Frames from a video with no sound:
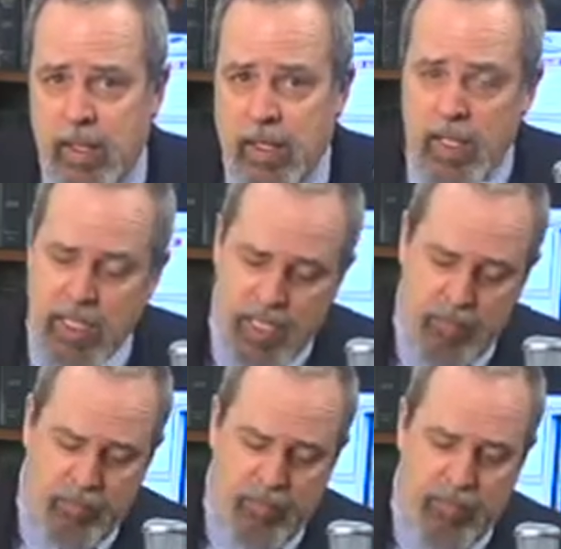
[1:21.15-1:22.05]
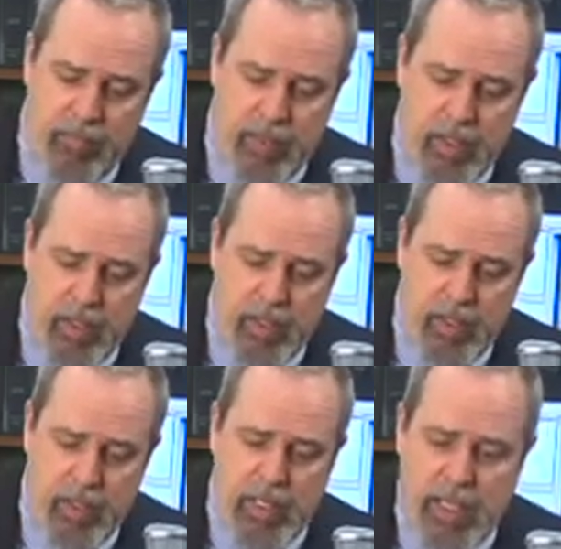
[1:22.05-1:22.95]
Again,
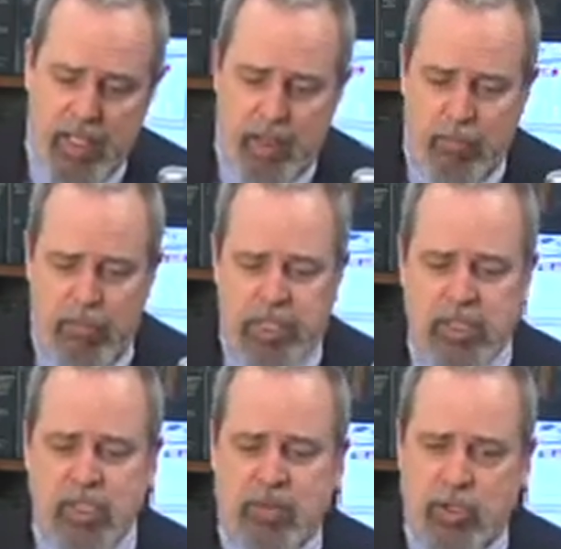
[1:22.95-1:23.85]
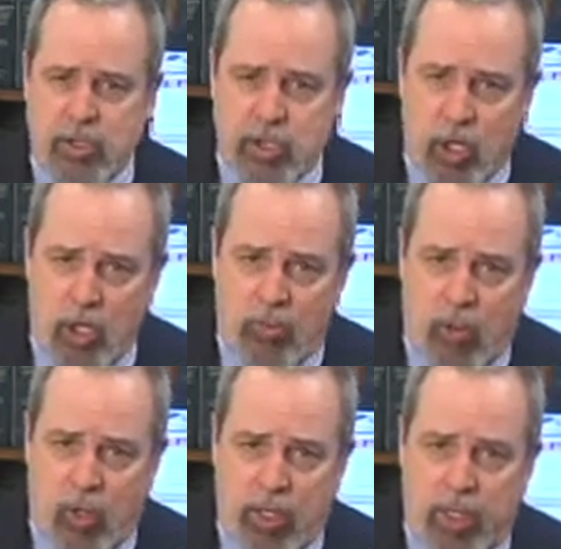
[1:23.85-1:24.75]
in the midst of the
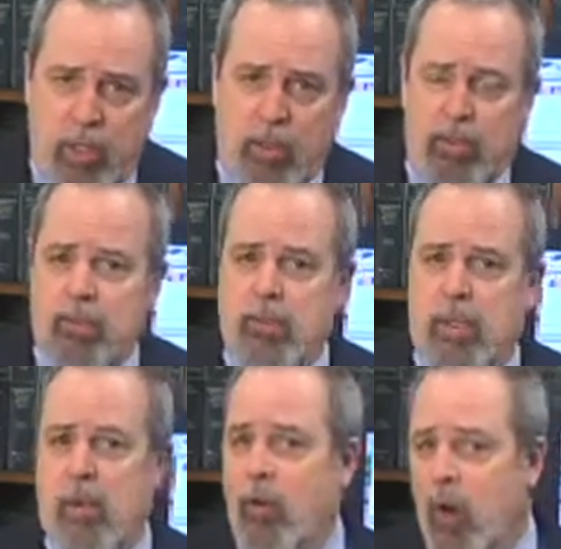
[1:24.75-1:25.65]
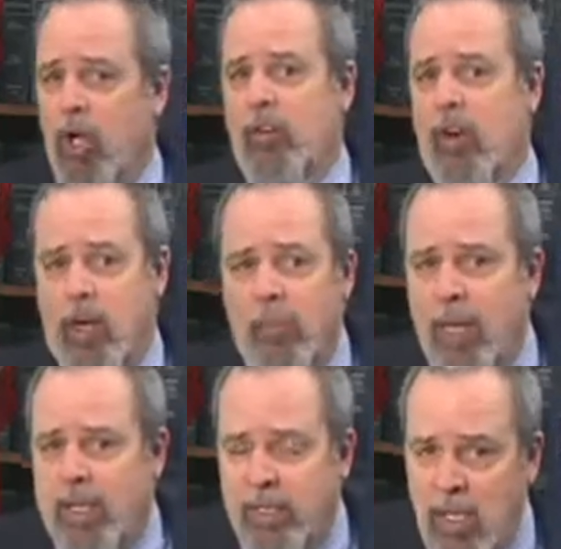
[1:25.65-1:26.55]
turmoil of all of our
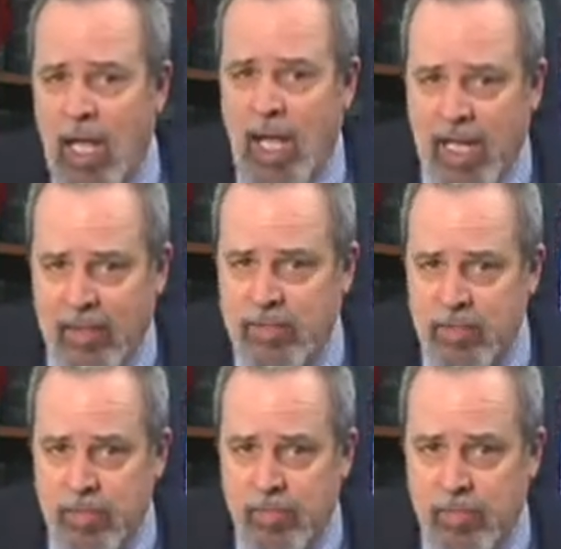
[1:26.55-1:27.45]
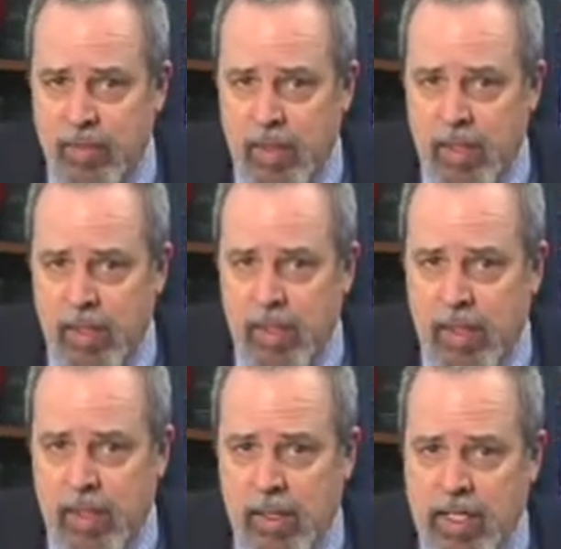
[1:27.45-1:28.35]
modern lives,
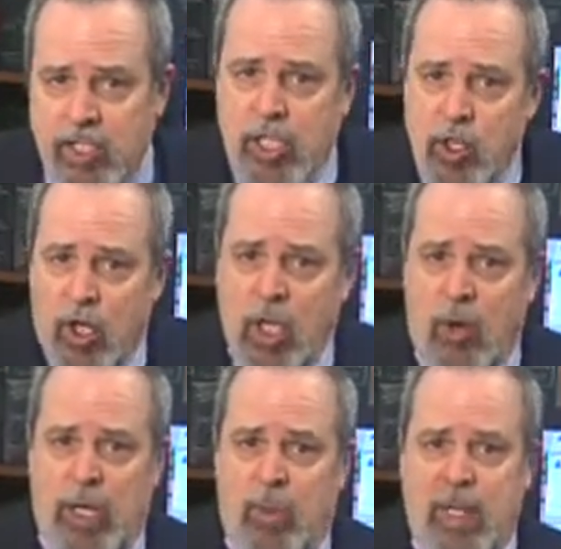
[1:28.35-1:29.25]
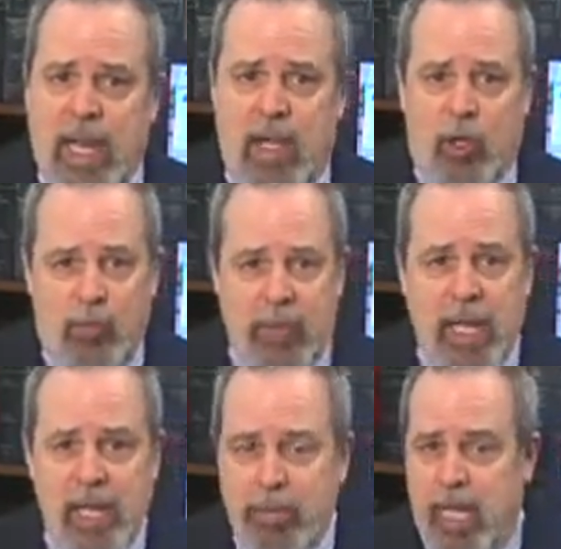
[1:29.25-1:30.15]
you see, you're going to encounter
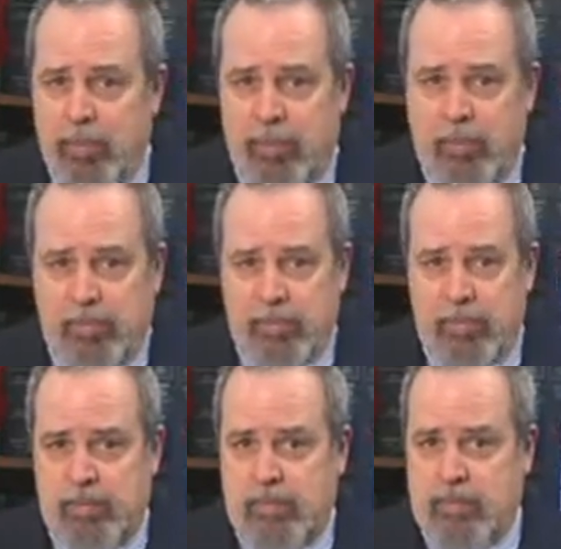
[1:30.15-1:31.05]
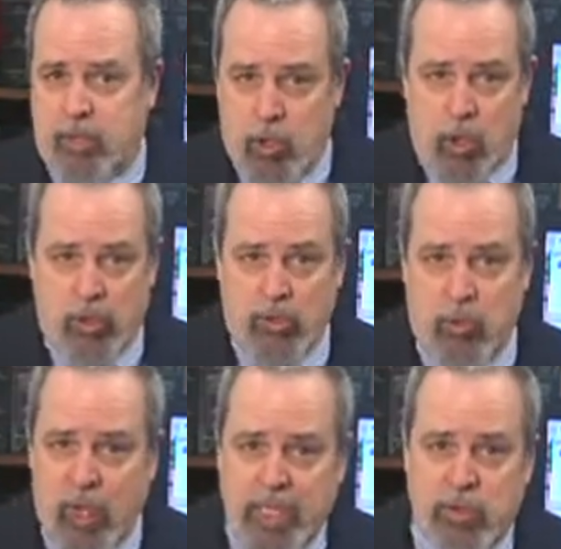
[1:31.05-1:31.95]
many people, clerks,
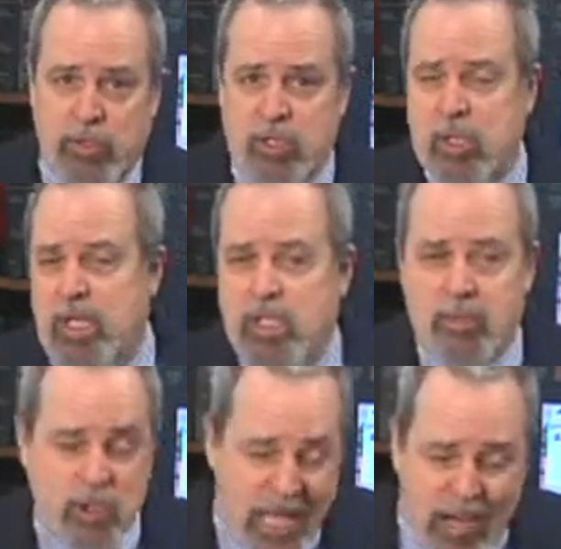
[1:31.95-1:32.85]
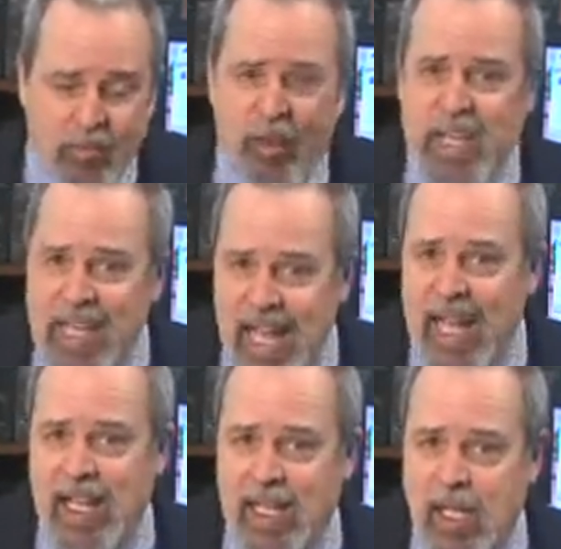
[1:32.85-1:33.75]
waitresses, customers, every
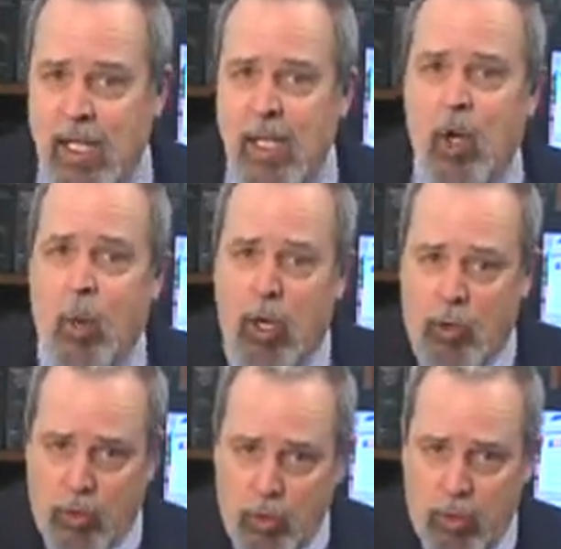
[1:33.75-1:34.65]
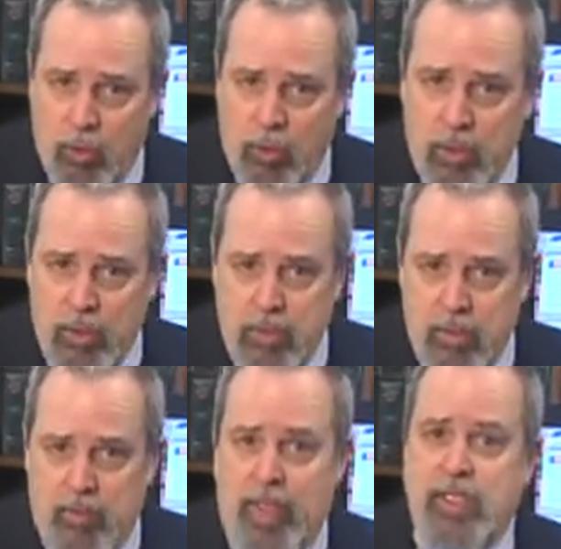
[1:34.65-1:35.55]
day who are rude,
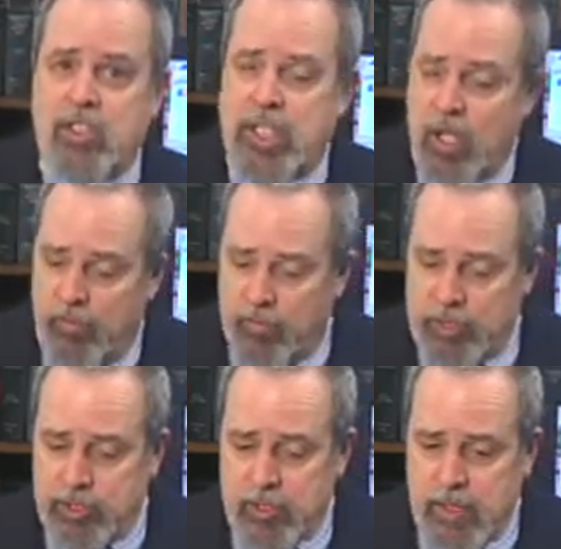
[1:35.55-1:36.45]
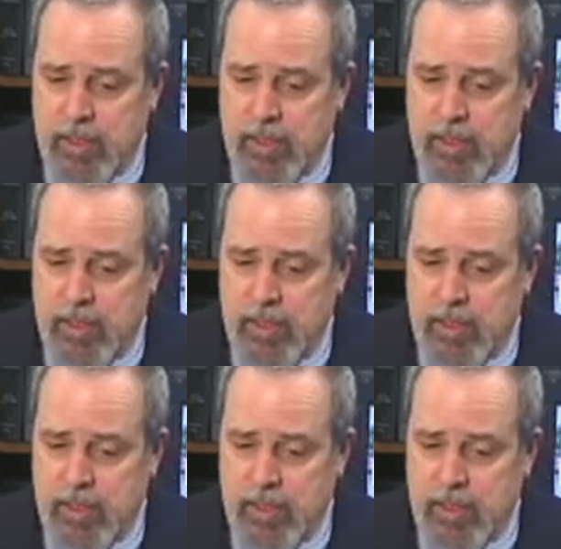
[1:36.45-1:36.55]
selfish,